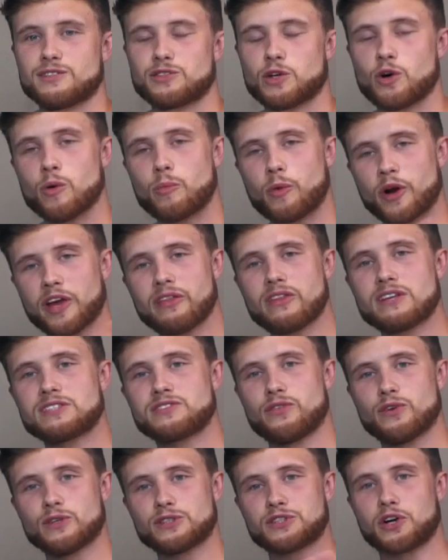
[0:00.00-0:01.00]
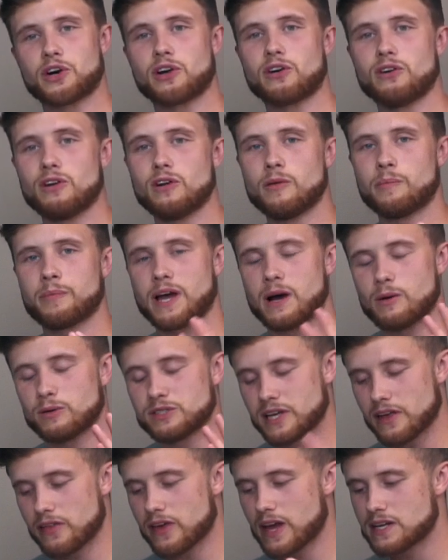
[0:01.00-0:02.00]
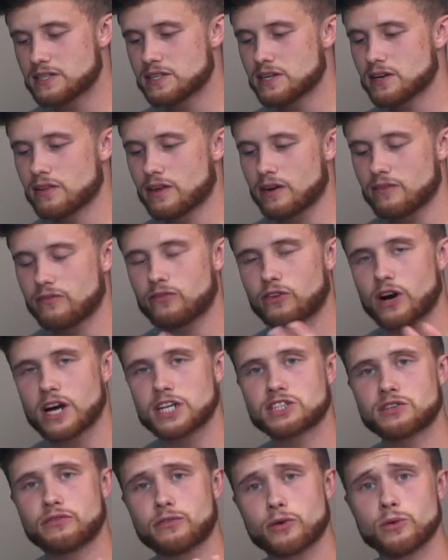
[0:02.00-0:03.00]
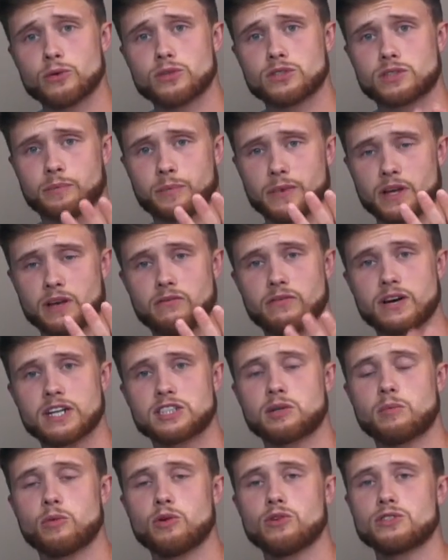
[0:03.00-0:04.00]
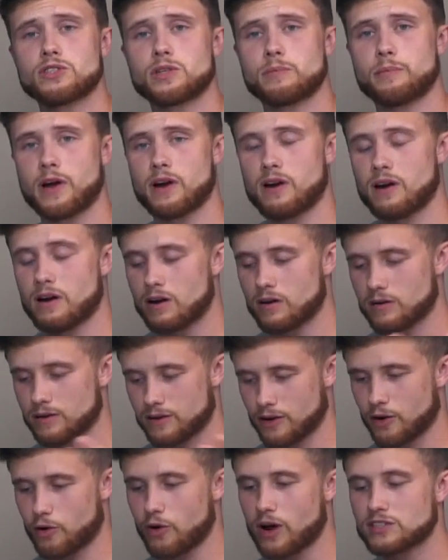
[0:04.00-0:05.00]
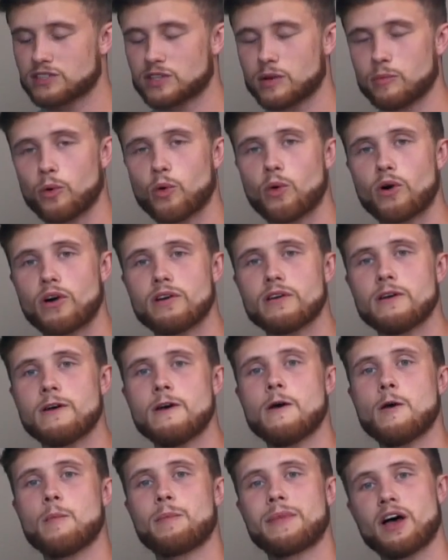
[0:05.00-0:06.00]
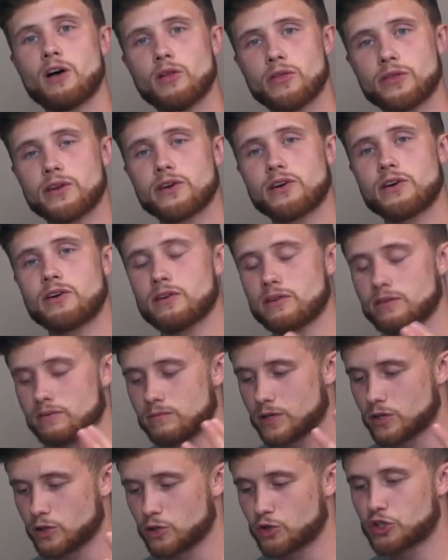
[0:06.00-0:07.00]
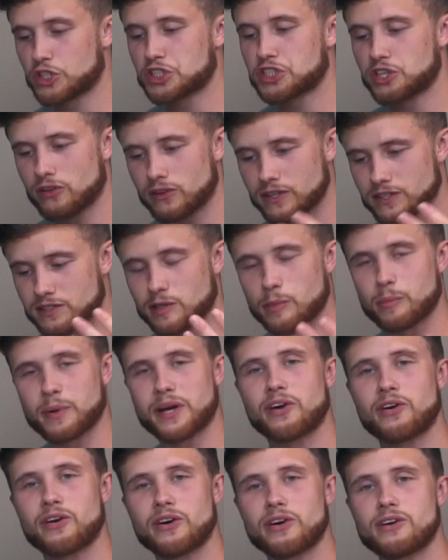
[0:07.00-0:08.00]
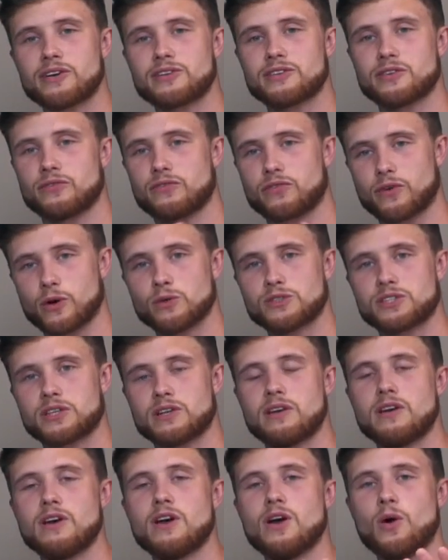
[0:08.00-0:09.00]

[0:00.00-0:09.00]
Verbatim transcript: So, bringing this full circle, I would say the idea that fresh fruits and vegetables are across the board healthier and nutritionally superior to frozen